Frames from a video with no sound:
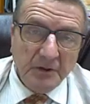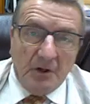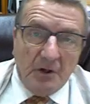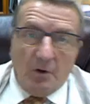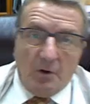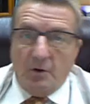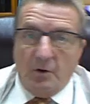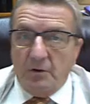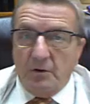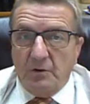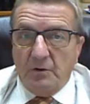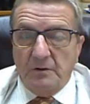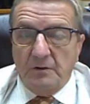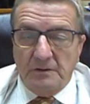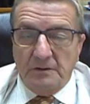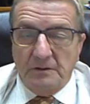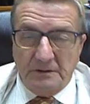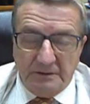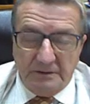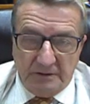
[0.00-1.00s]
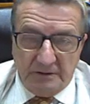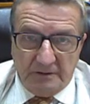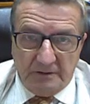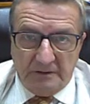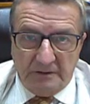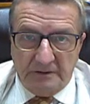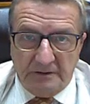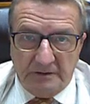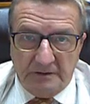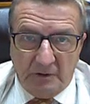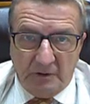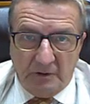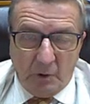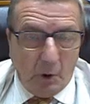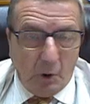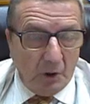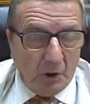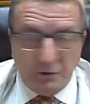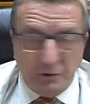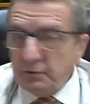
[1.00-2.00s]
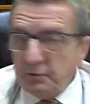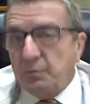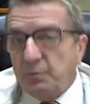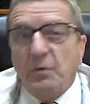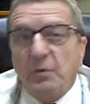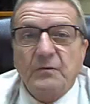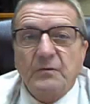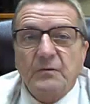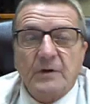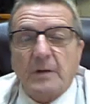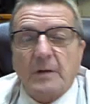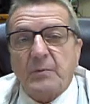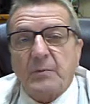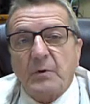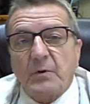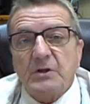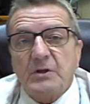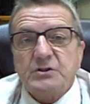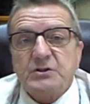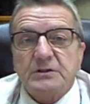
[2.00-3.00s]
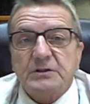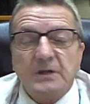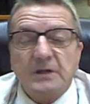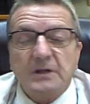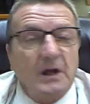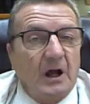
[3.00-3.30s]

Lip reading: or you move your operation.